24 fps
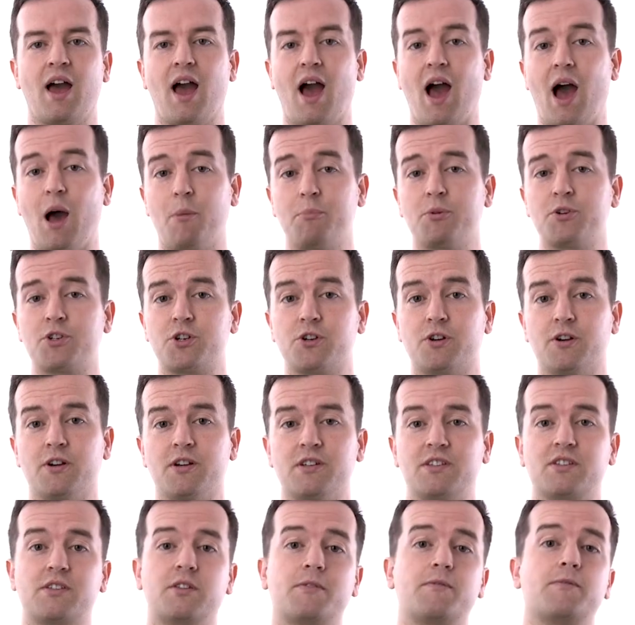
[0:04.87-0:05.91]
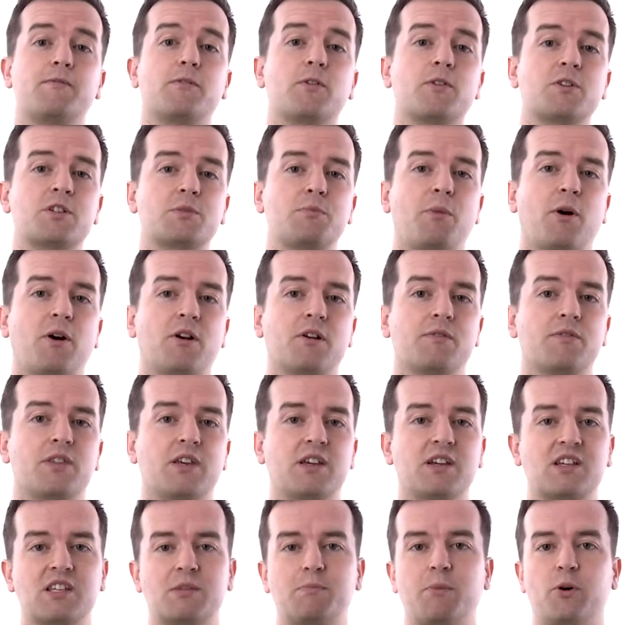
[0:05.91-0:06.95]
Aperture is the first part of the
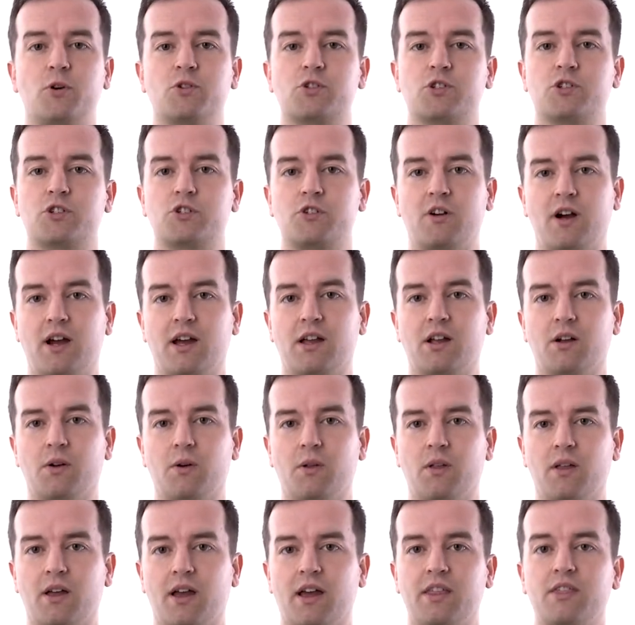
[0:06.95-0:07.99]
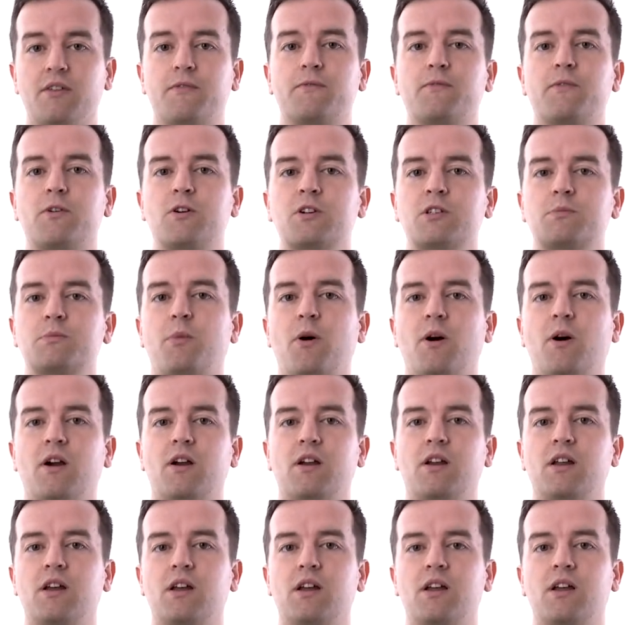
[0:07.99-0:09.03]
exposure triangle and the first
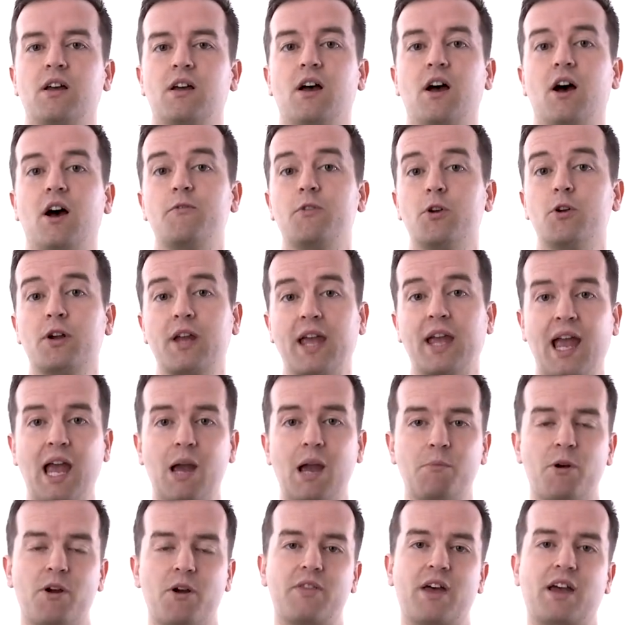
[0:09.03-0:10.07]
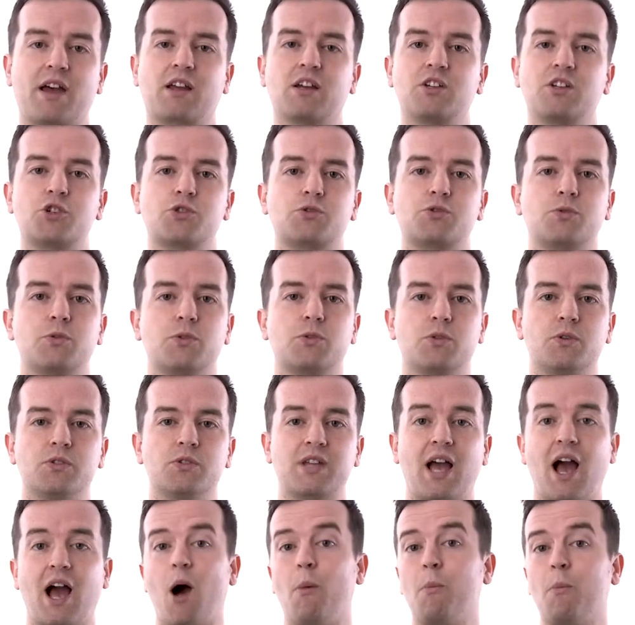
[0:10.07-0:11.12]
part of your camera that controls
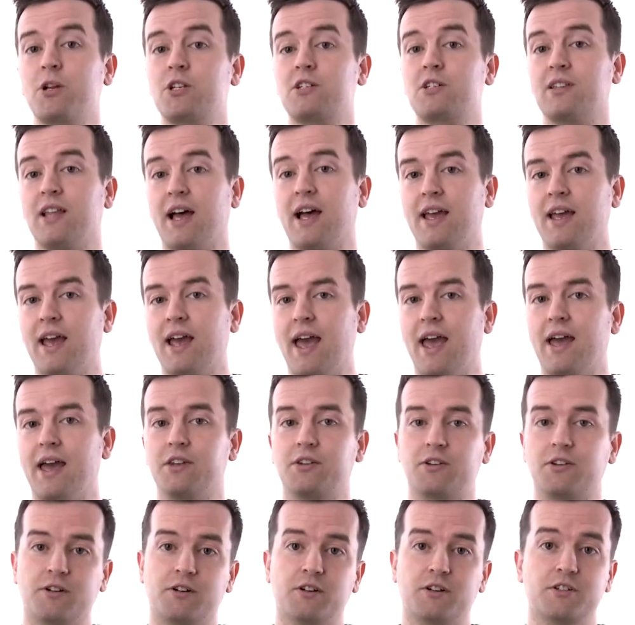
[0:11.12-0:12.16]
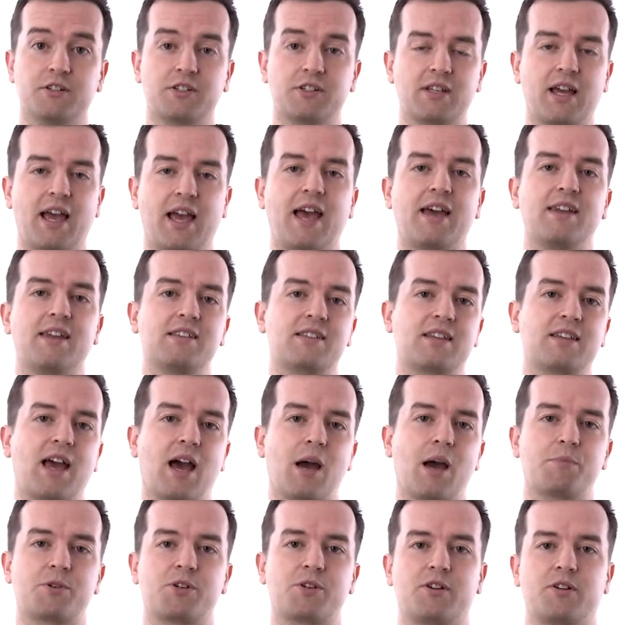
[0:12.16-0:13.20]
how much light enters and is
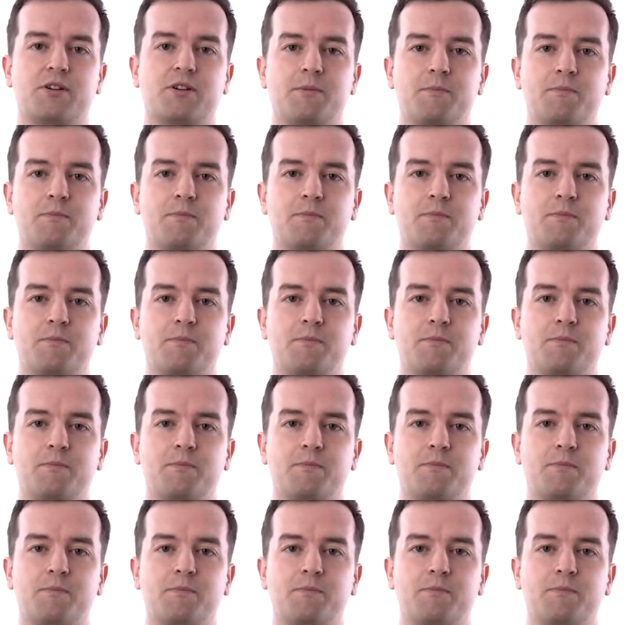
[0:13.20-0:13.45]
captured.